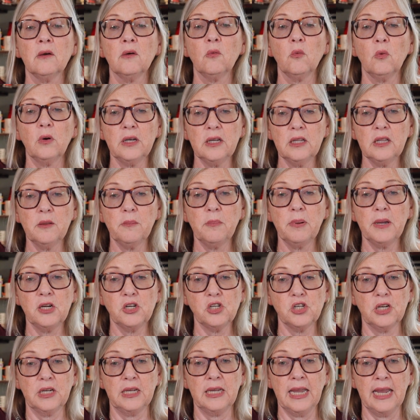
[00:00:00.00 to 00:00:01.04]
What did the
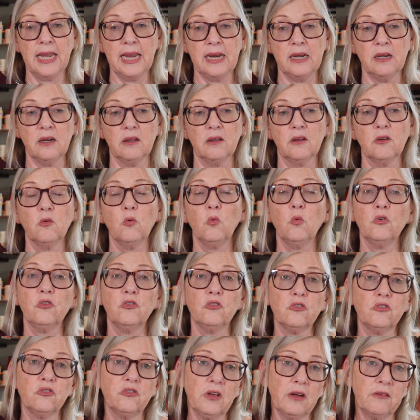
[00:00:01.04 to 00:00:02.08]
patient gain? Was
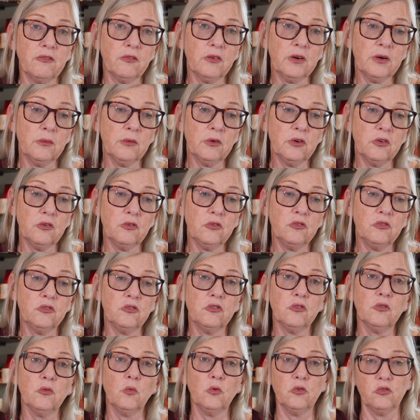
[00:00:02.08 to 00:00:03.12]
their suffering
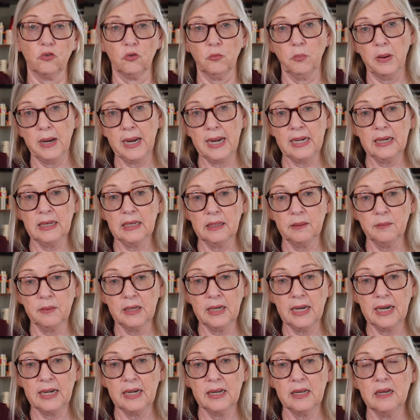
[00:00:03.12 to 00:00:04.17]
reduced? Was their pain
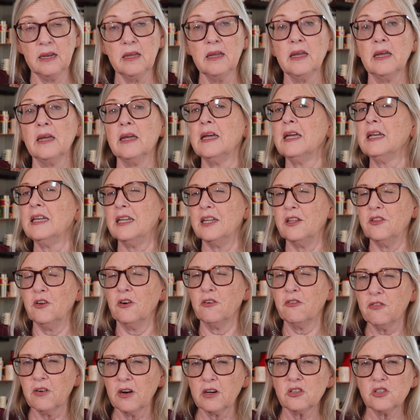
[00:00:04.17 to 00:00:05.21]
eliminated? Did
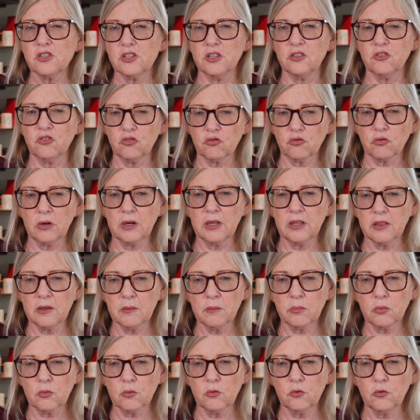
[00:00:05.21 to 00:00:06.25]
their function and strength
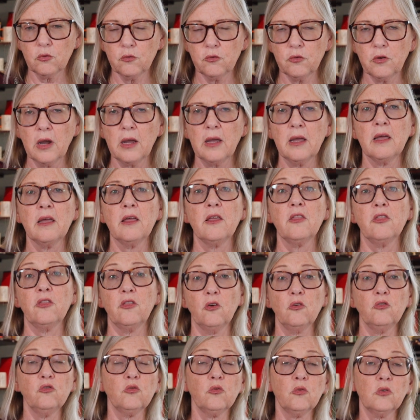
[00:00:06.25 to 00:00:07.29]
improve?
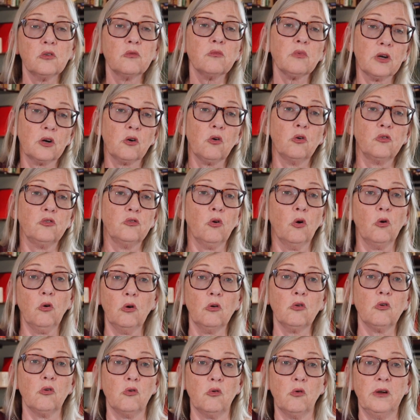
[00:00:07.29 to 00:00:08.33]
Those were
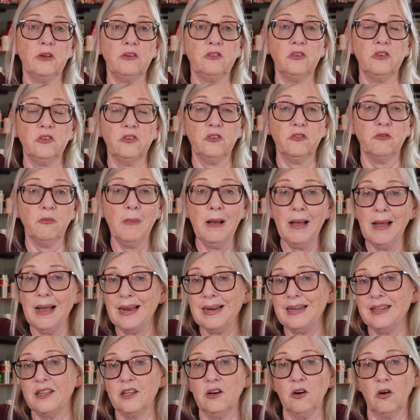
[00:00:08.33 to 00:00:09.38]
rhetorical questions of
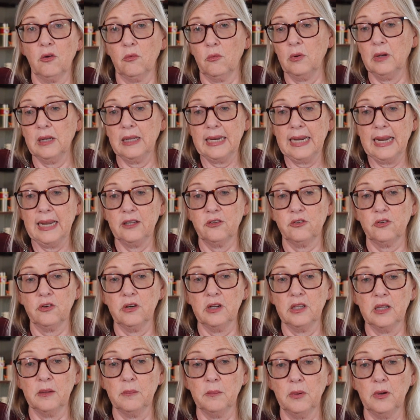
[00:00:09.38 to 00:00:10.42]
mine that aren't really answered
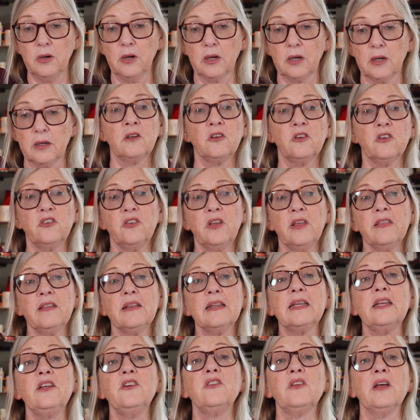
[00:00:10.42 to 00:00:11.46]
in the book. To say the
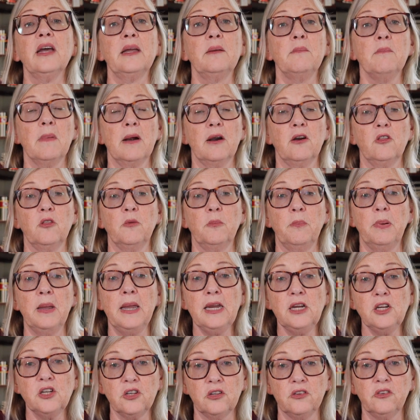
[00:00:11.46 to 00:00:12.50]
least, I admire the
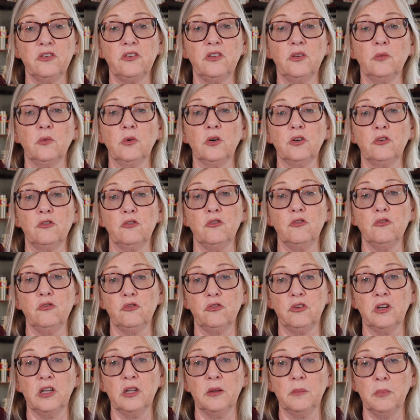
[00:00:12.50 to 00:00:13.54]
patients that were
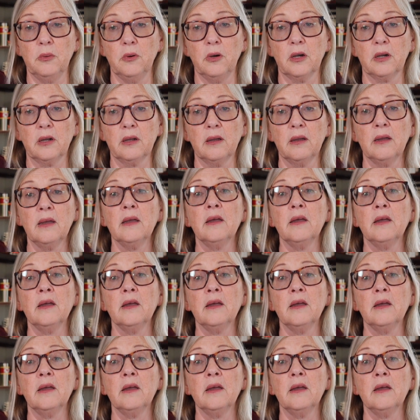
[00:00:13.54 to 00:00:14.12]
introduced in the book.